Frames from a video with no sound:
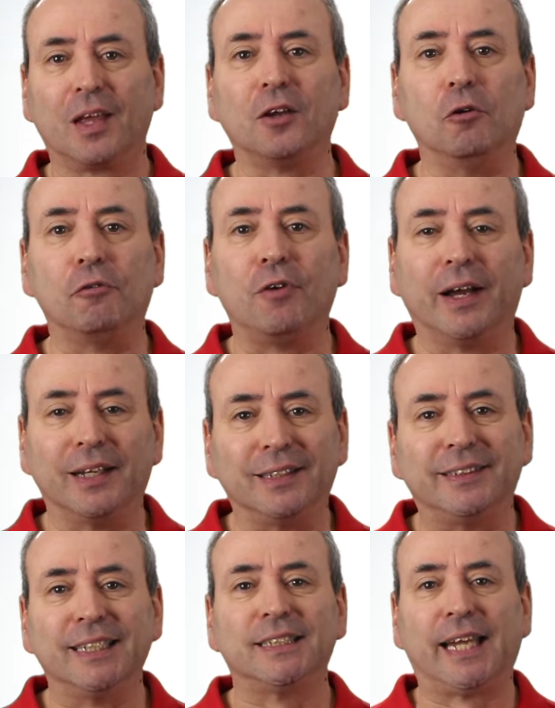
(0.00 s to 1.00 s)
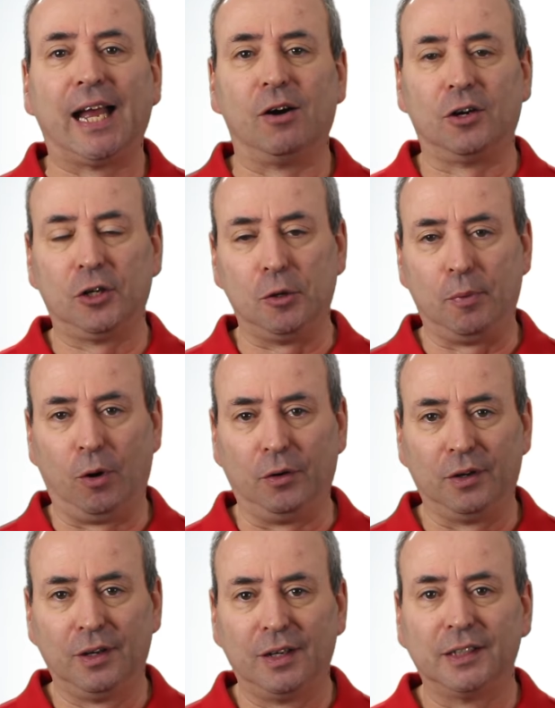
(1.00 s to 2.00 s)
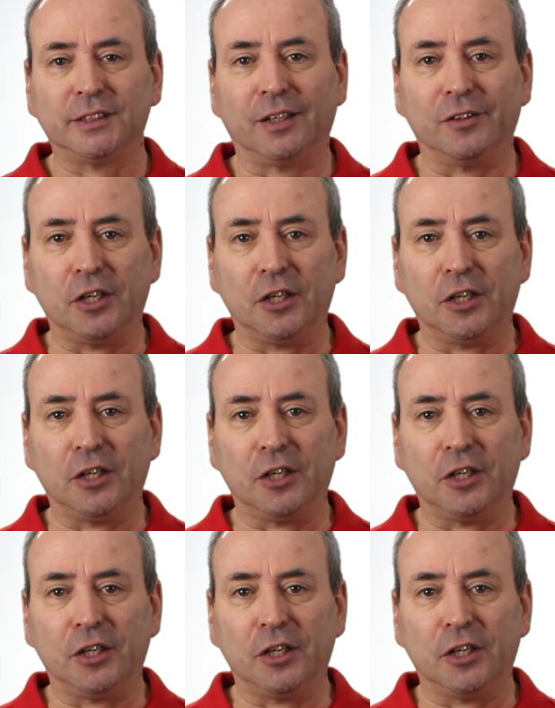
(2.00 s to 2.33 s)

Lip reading: you'll find a discount coupon so